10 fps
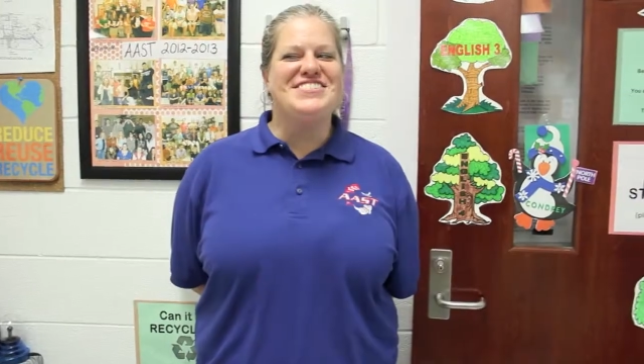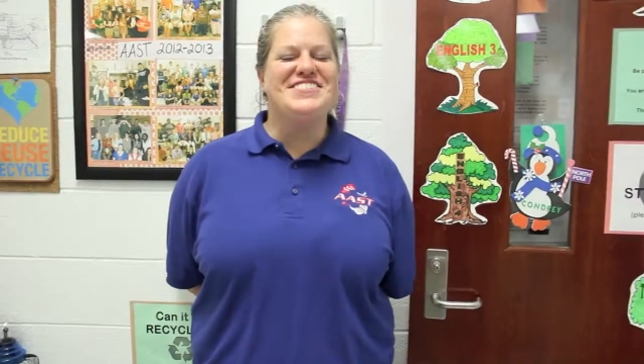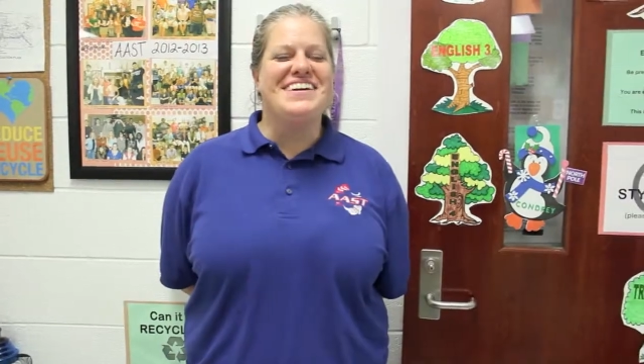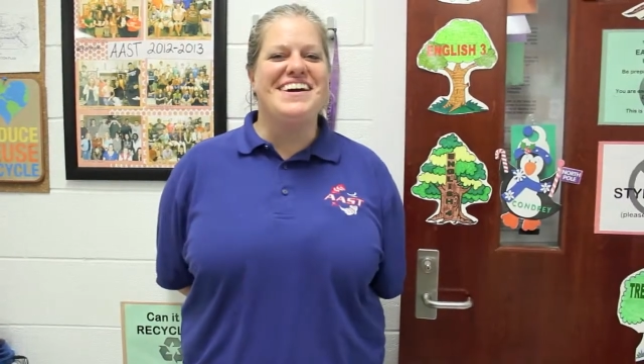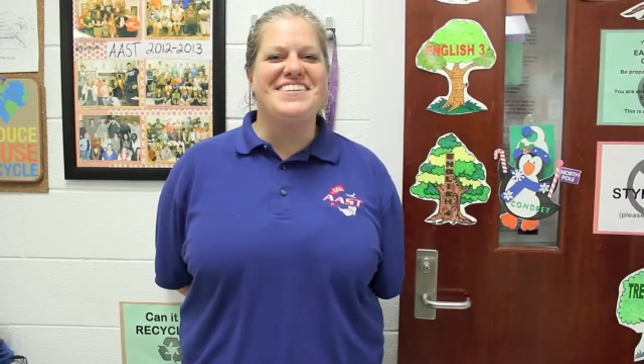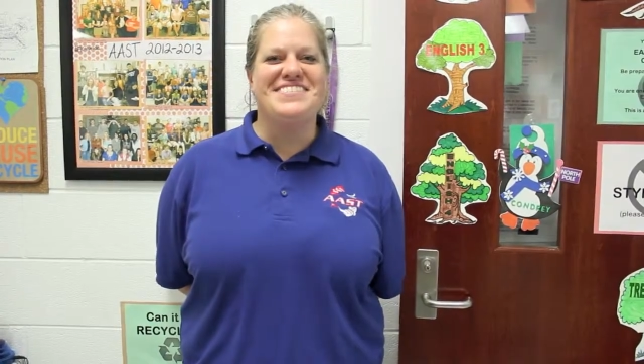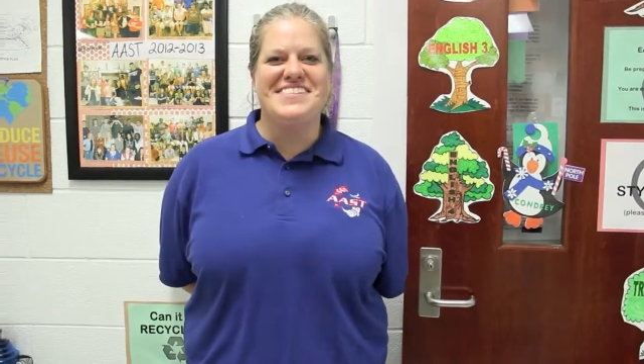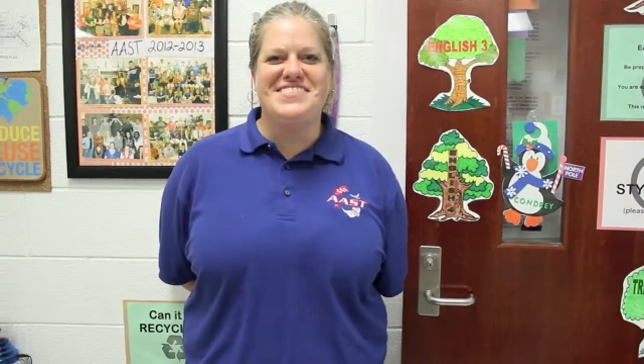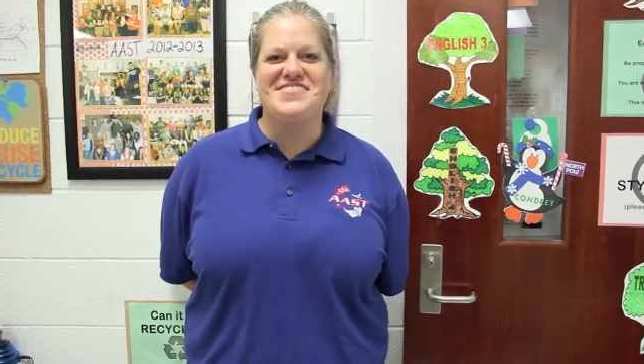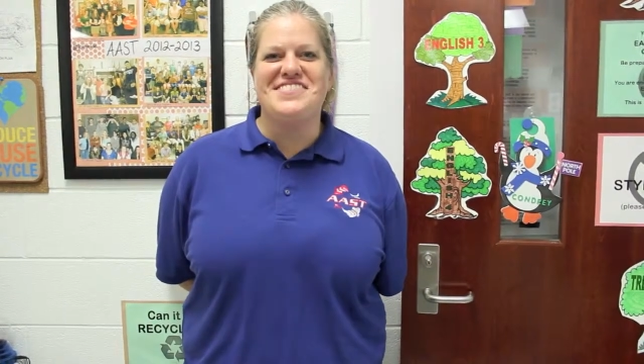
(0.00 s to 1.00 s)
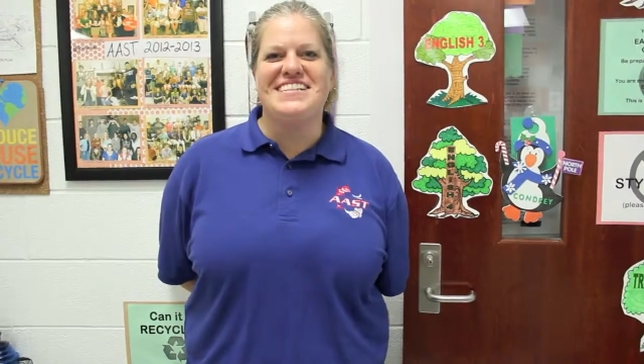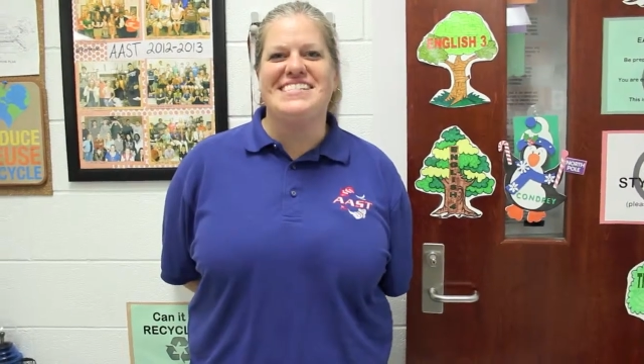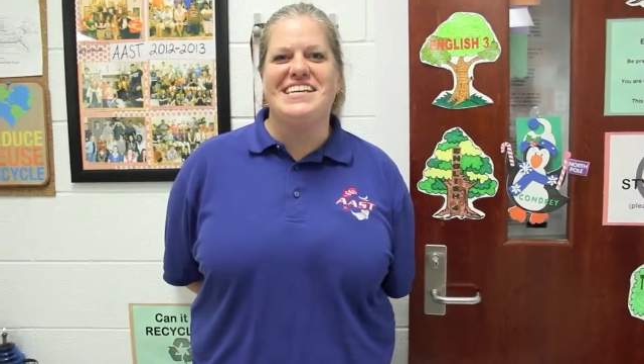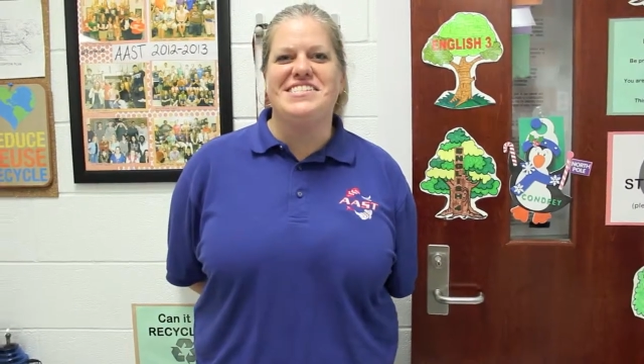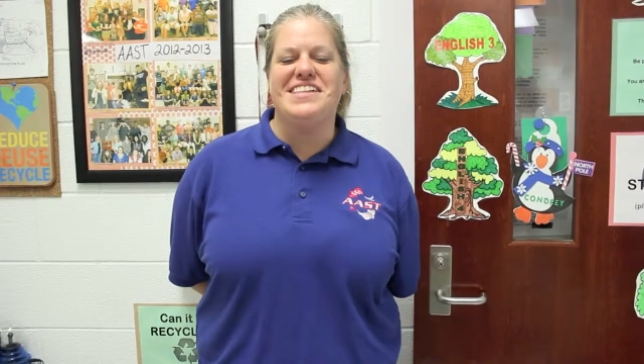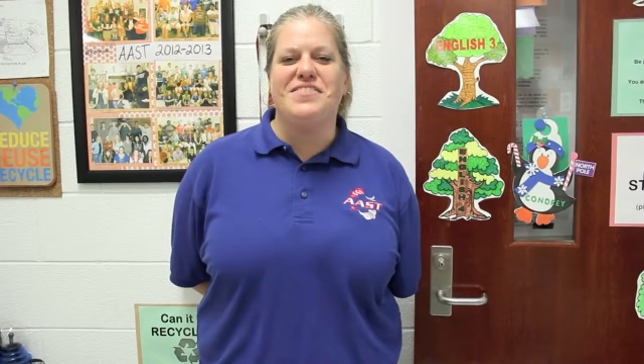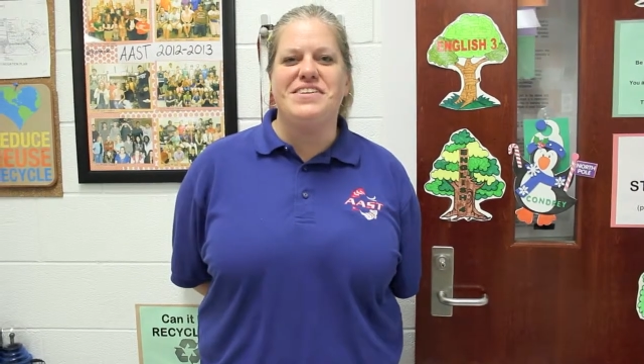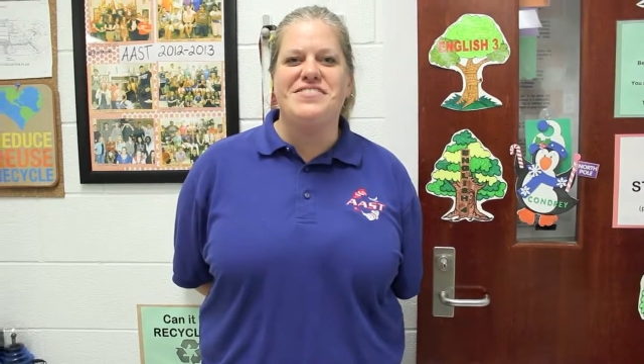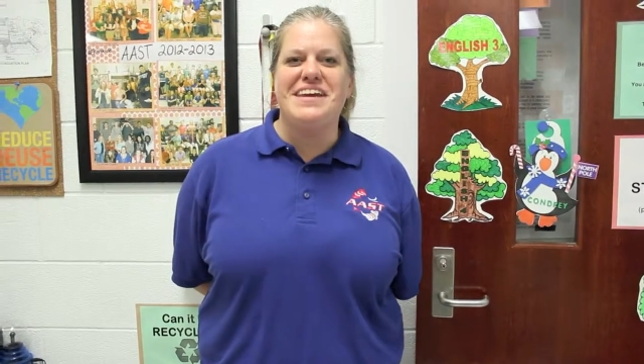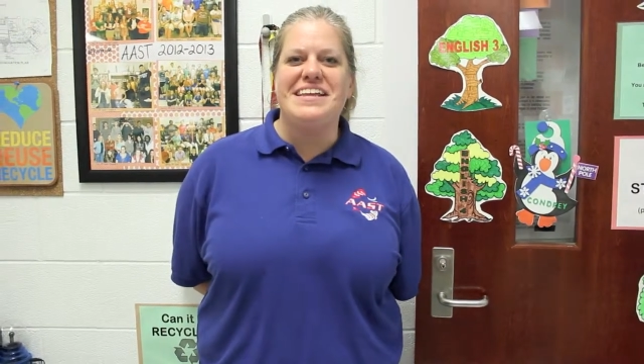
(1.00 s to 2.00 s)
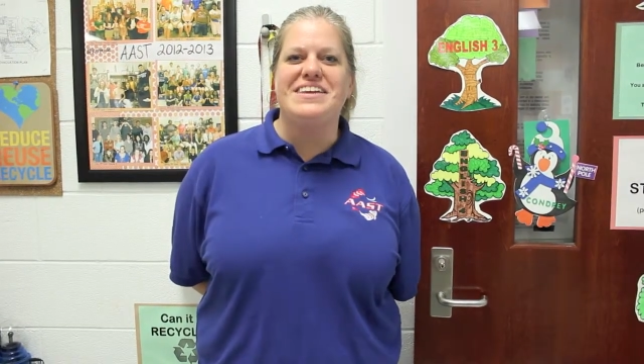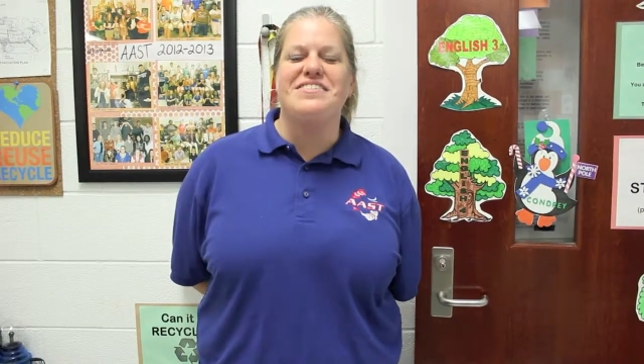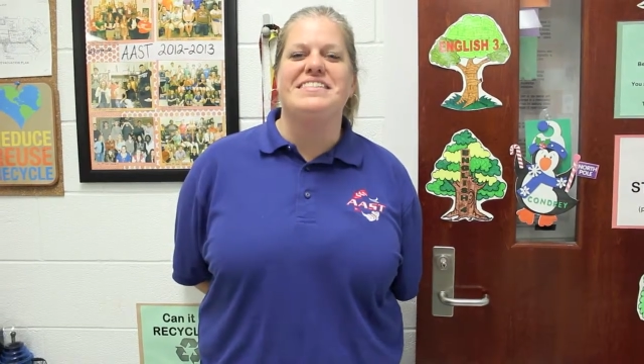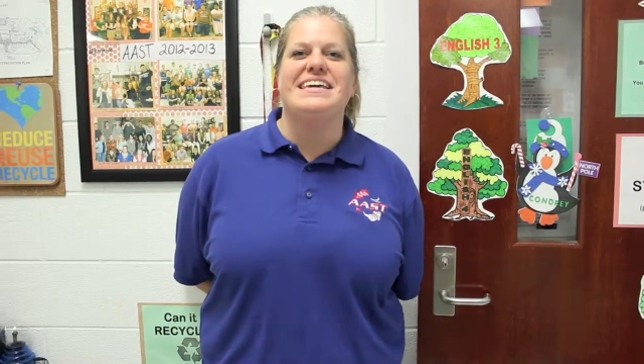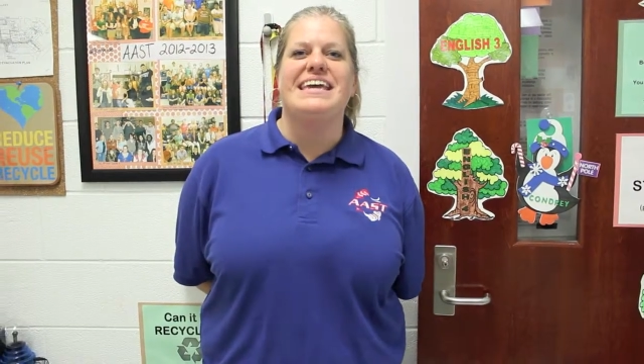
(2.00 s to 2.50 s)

Tree Huggers is an organization that we create here at the